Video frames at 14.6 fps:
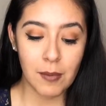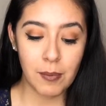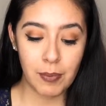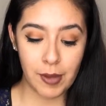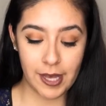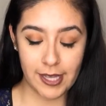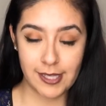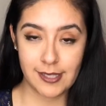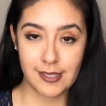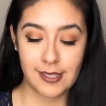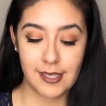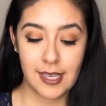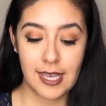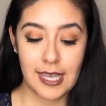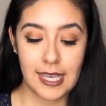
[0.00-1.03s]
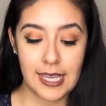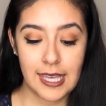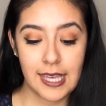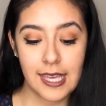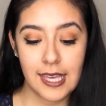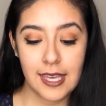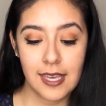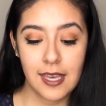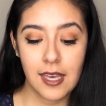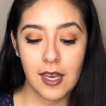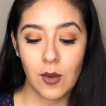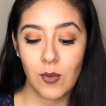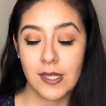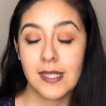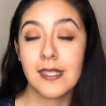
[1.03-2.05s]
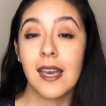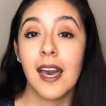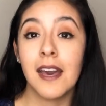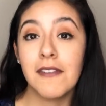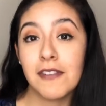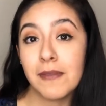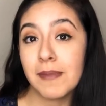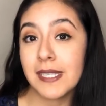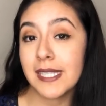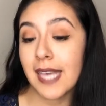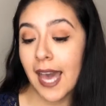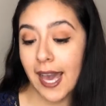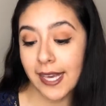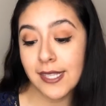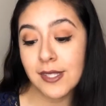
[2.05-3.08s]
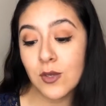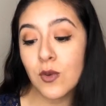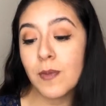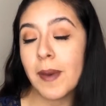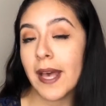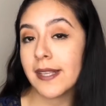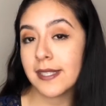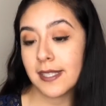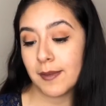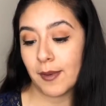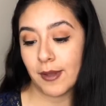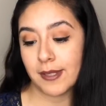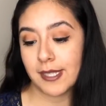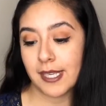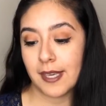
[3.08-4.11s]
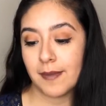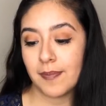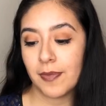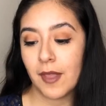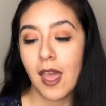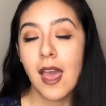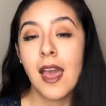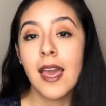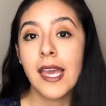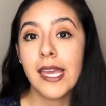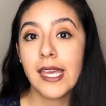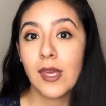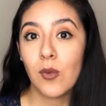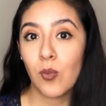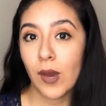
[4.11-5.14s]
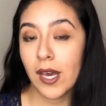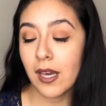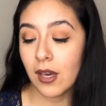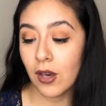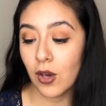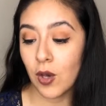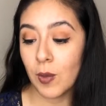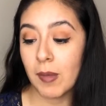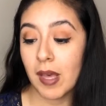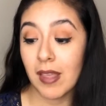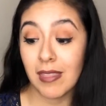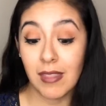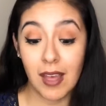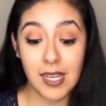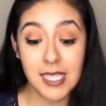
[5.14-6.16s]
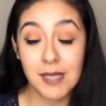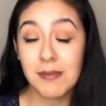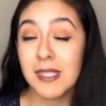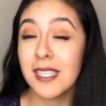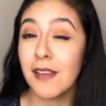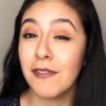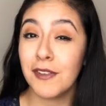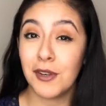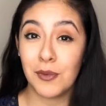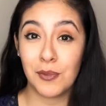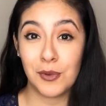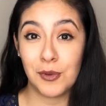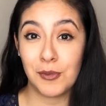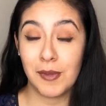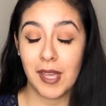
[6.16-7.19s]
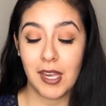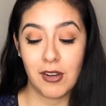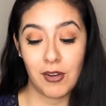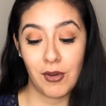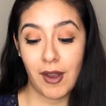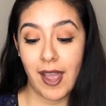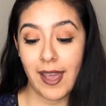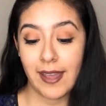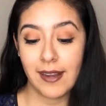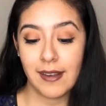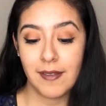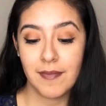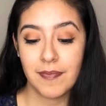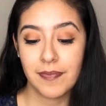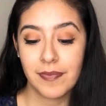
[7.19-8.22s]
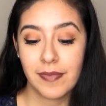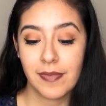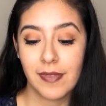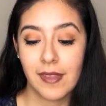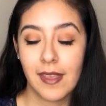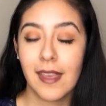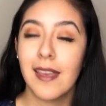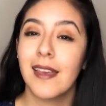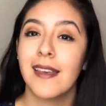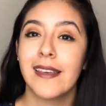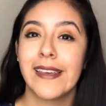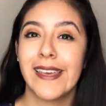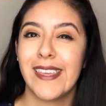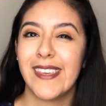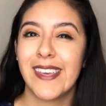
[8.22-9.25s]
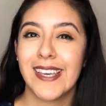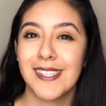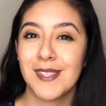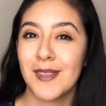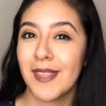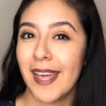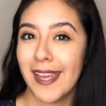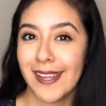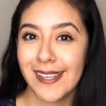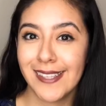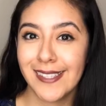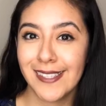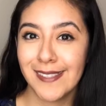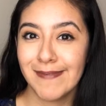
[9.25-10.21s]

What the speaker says: but he was cut from his high school basketball team. He went home, locked himself in a room, and cried. Can you guess who that is?